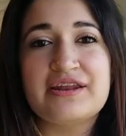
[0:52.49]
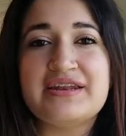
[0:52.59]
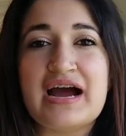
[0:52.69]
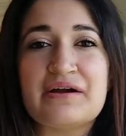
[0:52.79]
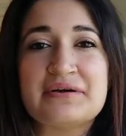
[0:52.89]

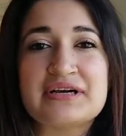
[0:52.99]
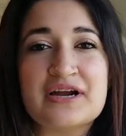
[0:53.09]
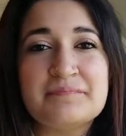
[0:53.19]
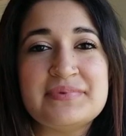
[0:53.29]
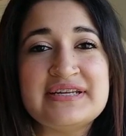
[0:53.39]
Now her
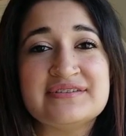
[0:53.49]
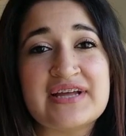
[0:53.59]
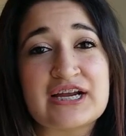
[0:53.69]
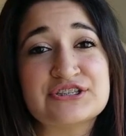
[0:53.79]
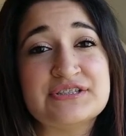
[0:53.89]
company is
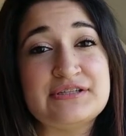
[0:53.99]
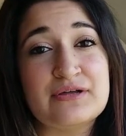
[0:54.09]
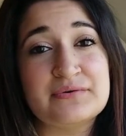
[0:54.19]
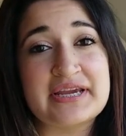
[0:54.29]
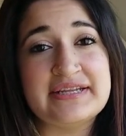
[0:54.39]
actually
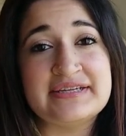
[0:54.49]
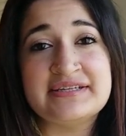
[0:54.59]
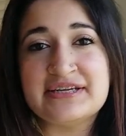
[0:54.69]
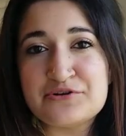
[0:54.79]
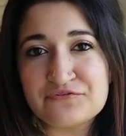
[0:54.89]
located
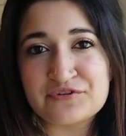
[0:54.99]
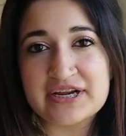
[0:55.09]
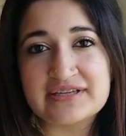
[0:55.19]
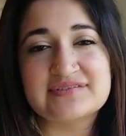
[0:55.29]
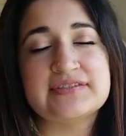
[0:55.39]
in
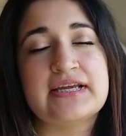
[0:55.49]
France,